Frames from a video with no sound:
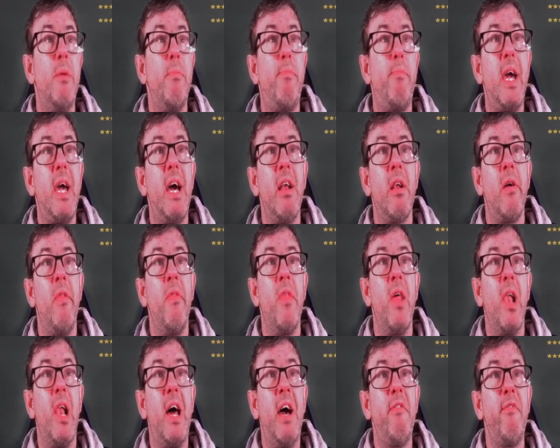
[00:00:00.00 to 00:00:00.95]
BL on
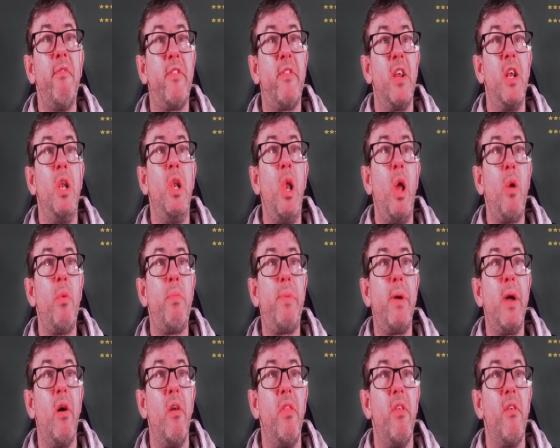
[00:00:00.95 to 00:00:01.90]
the left,
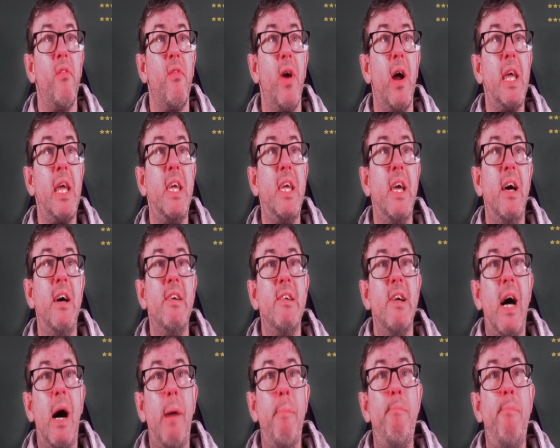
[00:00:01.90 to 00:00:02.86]
Lupi on the right
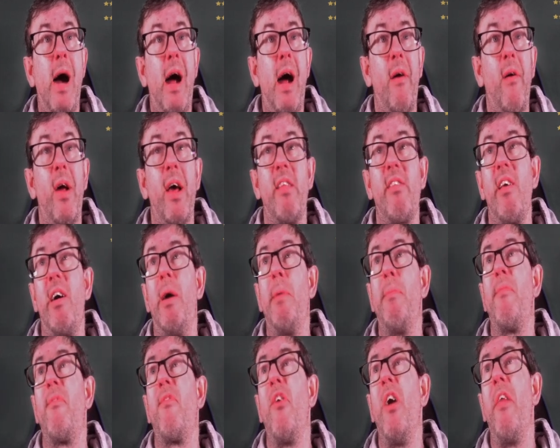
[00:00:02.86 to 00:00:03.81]
and Perez
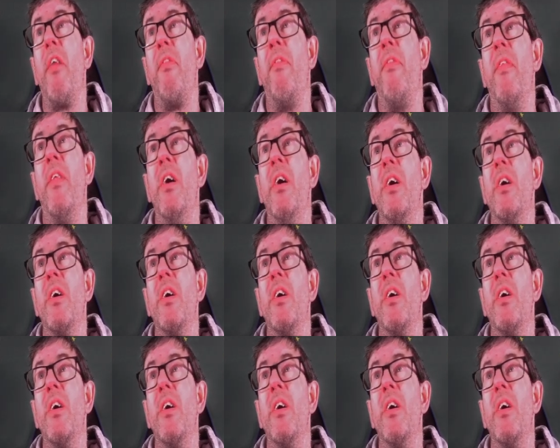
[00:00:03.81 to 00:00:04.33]
up front.